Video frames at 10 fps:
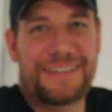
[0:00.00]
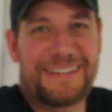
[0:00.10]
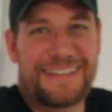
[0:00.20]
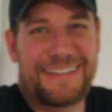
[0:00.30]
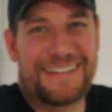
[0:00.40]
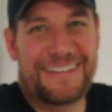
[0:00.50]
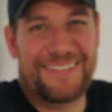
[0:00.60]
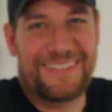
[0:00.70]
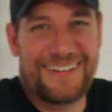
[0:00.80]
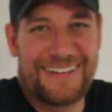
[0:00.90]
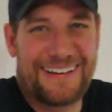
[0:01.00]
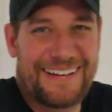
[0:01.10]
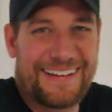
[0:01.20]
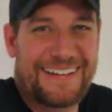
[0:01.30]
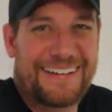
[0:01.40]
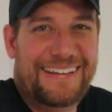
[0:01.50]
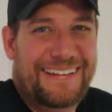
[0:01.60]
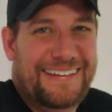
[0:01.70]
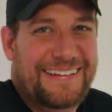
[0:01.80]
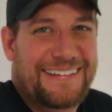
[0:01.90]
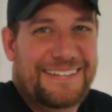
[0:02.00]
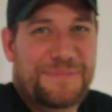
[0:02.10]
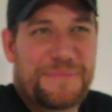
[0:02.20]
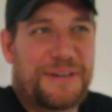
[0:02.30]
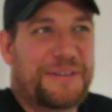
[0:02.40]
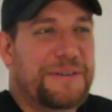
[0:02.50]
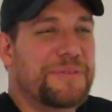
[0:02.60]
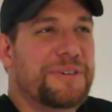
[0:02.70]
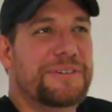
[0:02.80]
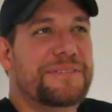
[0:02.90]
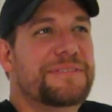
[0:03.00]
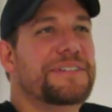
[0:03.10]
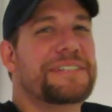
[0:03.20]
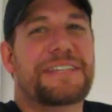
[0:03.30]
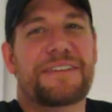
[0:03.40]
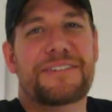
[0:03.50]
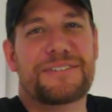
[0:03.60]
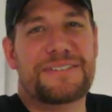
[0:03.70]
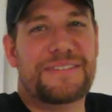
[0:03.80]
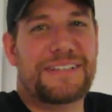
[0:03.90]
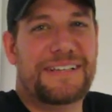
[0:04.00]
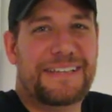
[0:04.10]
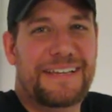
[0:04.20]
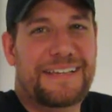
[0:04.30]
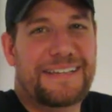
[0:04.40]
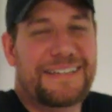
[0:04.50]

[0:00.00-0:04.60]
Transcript: and we're on uh, about number what seven or something like that.